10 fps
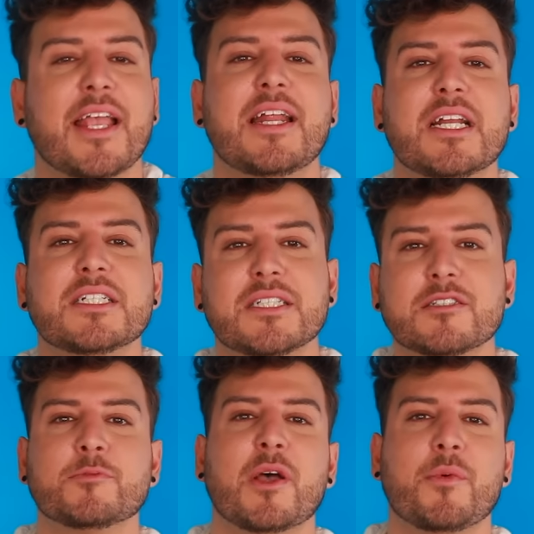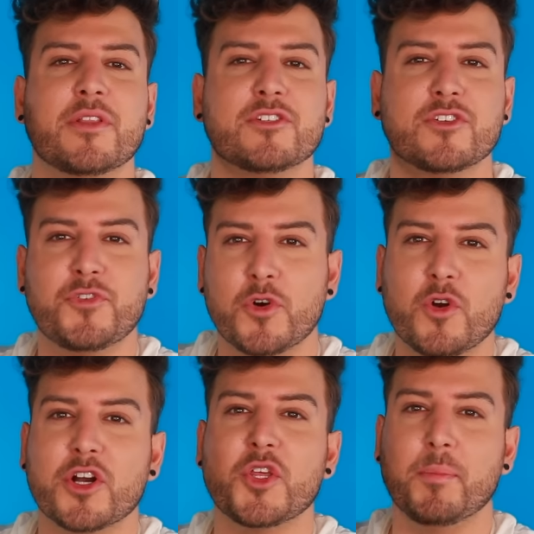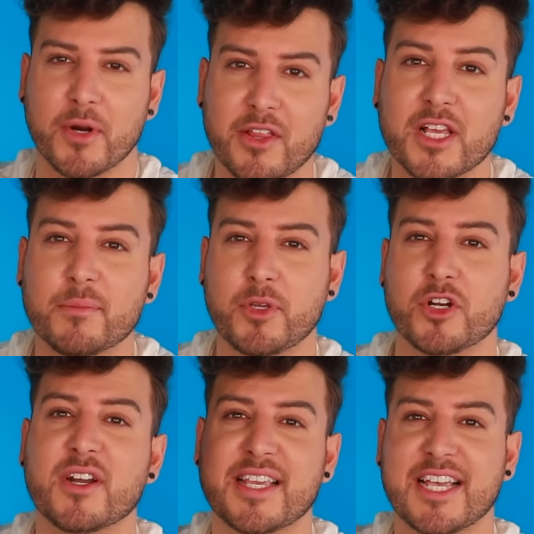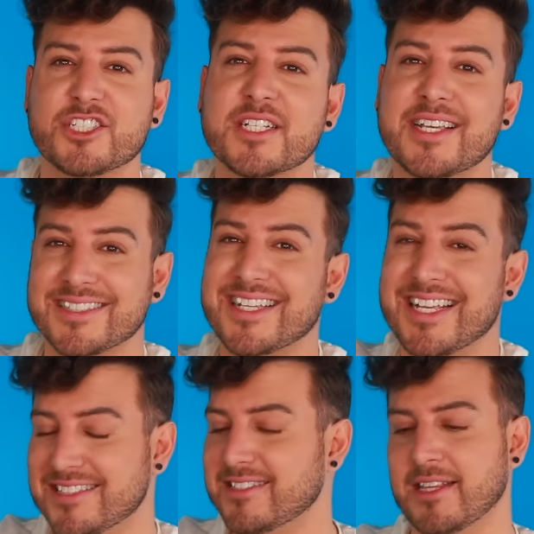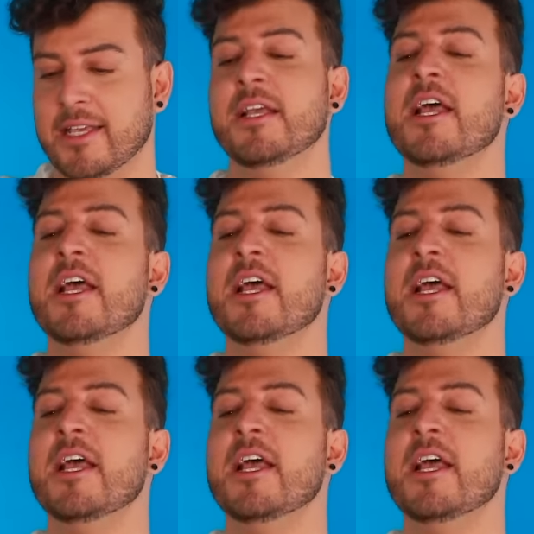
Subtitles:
They need a system that when there's a food order, you put it in the computer and the kitchen gets it instantly.